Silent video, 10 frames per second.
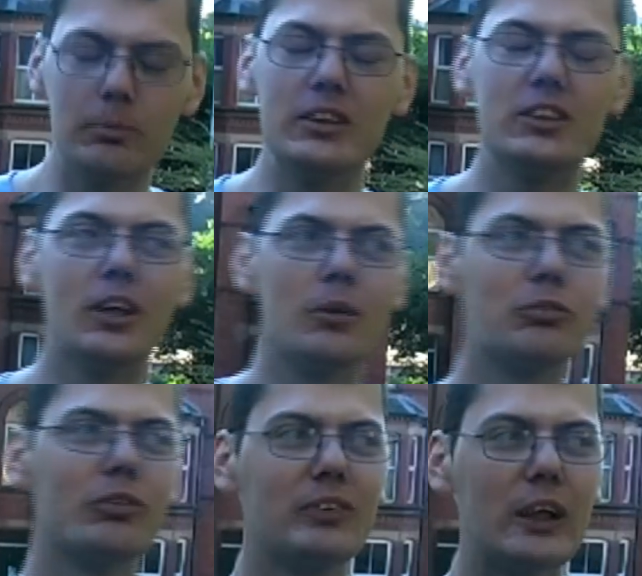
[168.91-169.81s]
be stopped
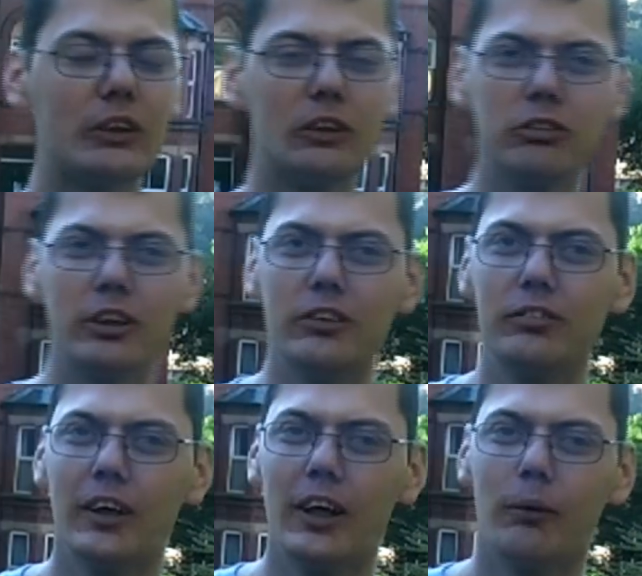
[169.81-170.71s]
from telling the truth